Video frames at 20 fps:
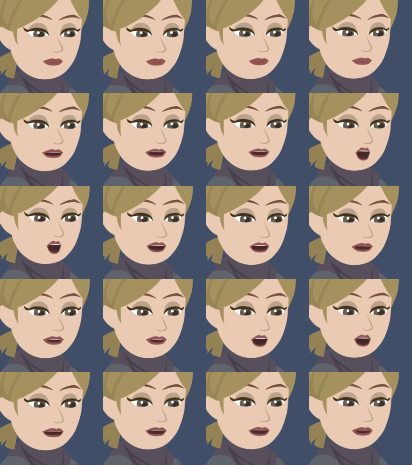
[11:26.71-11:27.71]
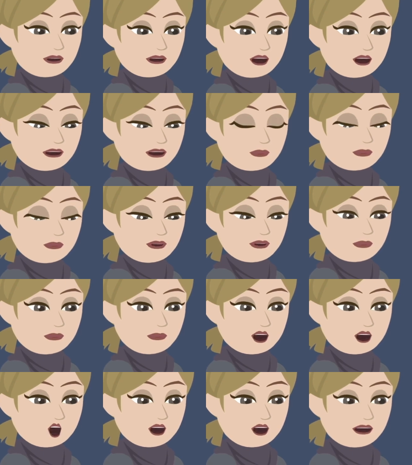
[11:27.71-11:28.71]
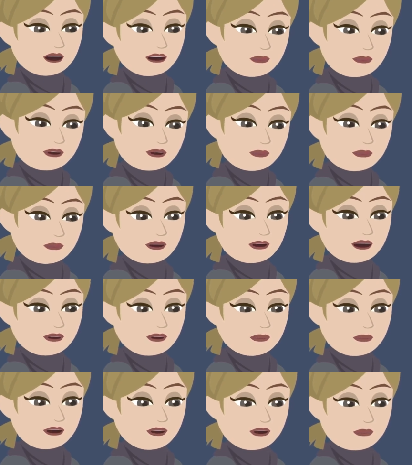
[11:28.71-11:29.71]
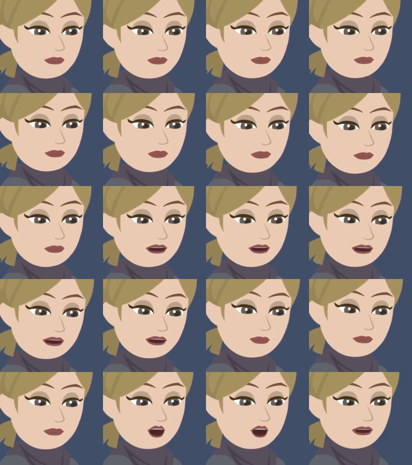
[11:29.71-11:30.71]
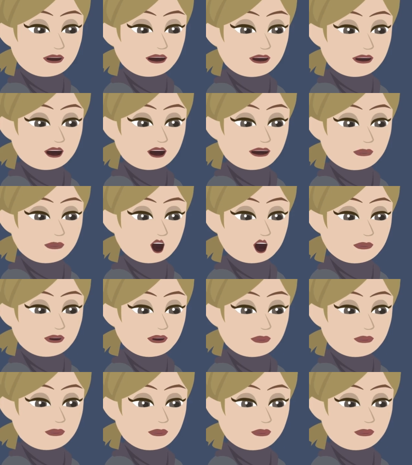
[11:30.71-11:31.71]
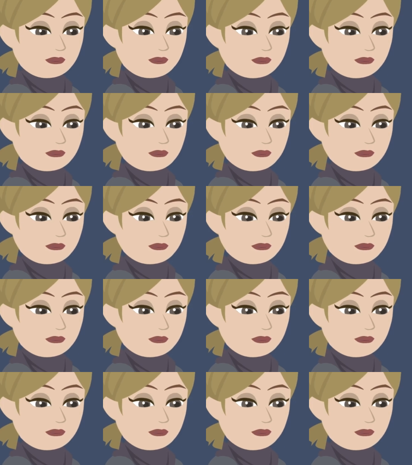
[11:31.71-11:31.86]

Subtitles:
to be on the leading edge of all expansion, you would have stayed in non-physical.